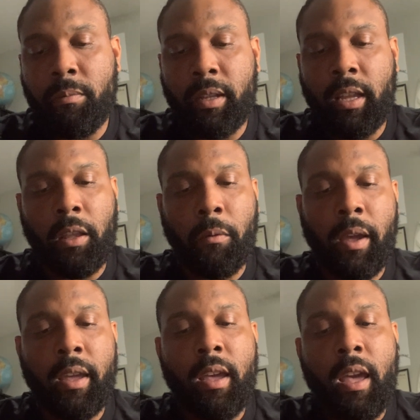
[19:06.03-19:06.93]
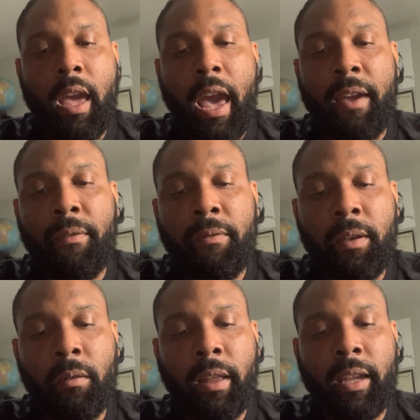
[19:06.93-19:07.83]
But anyway, I
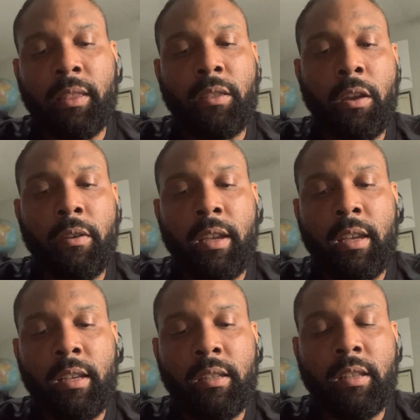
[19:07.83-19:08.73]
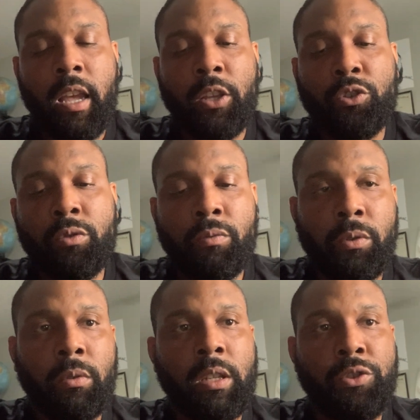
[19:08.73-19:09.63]
feel like there is a
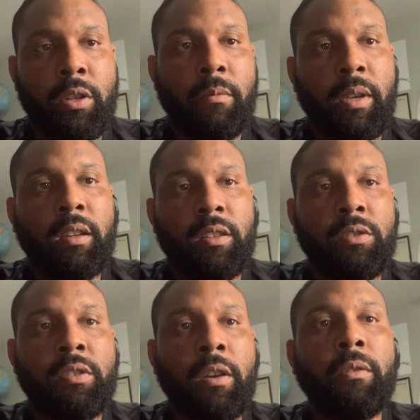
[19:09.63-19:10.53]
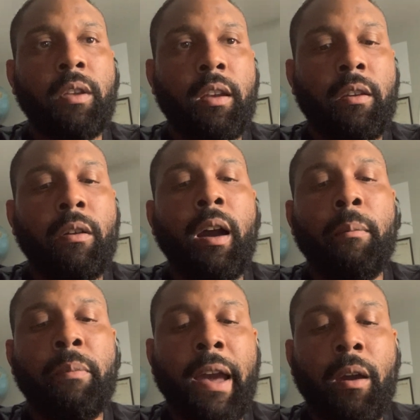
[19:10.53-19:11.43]
true legitimate concern here
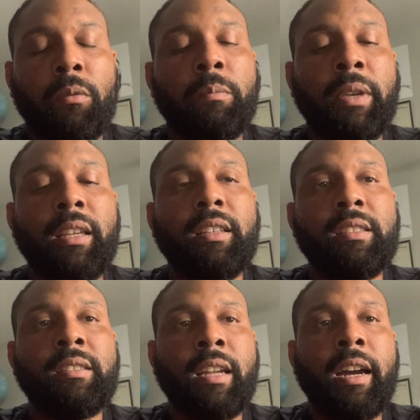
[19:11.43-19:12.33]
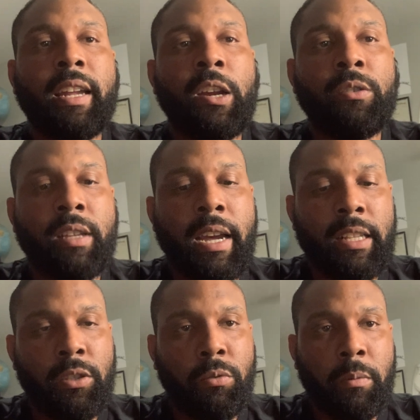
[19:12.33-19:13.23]
about being stuck or tied
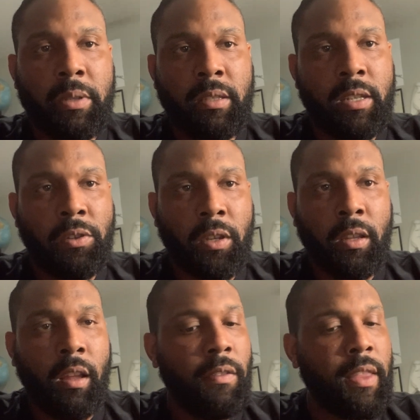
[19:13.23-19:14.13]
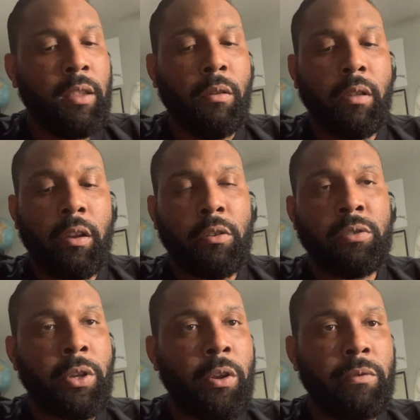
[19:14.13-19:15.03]
into a position that no longer
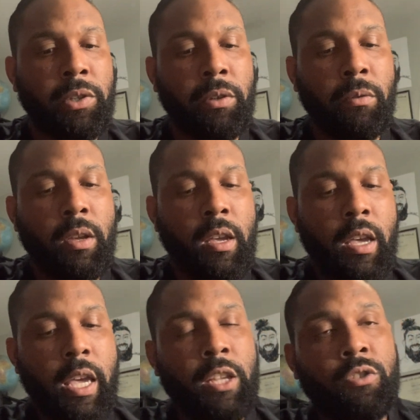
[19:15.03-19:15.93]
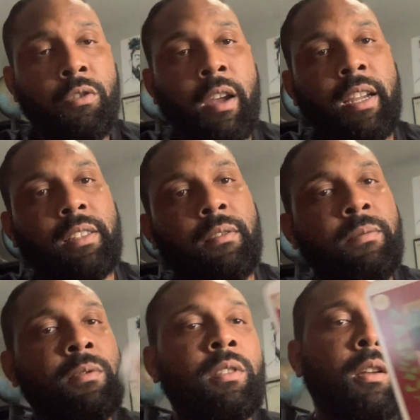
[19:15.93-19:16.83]
serves you, and trying to
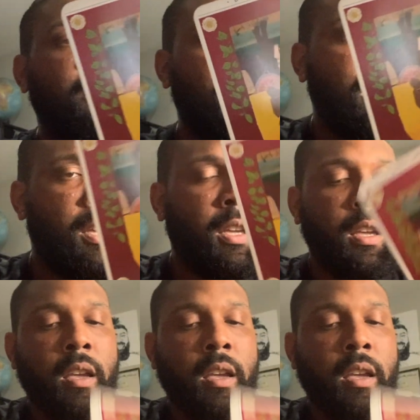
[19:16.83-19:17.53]
slowly